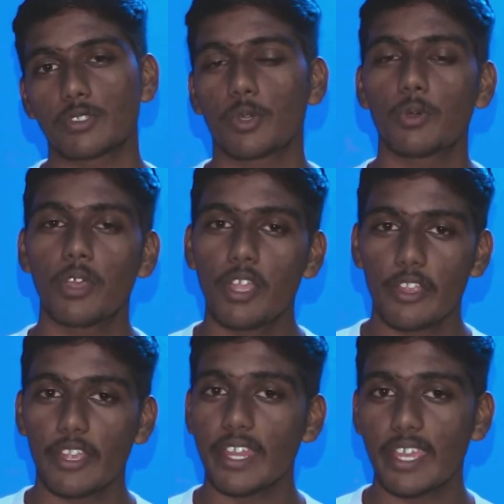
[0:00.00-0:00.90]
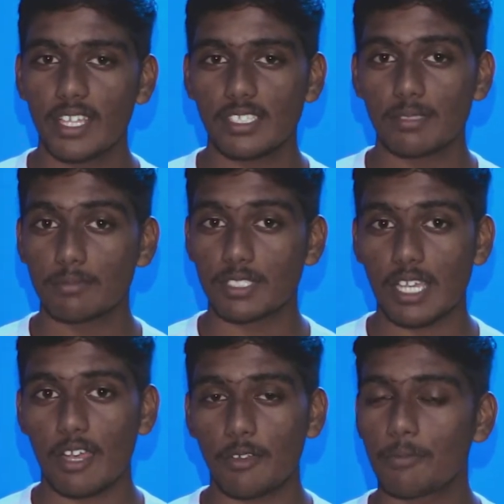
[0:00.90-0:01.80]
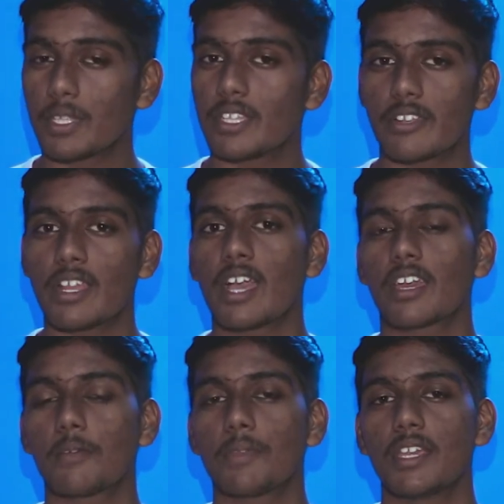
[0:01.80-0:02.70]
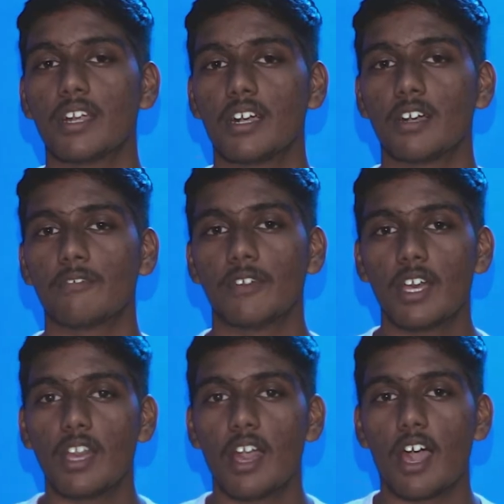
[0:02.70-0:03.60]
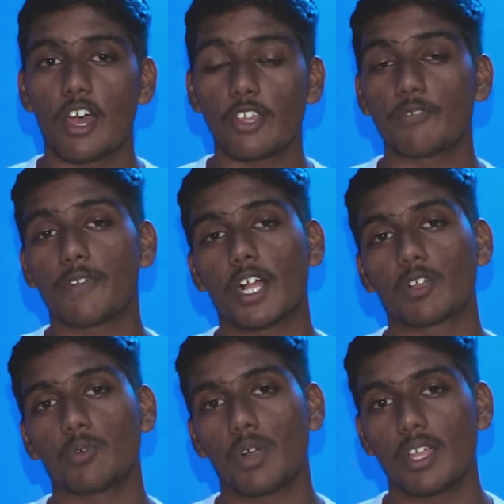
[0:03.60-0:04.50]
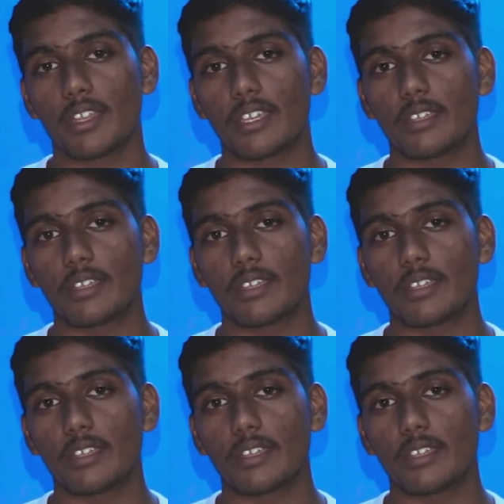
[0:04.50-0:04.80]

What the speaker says: So you're gonna get some sound, but they're not gonna be of audiophile quality.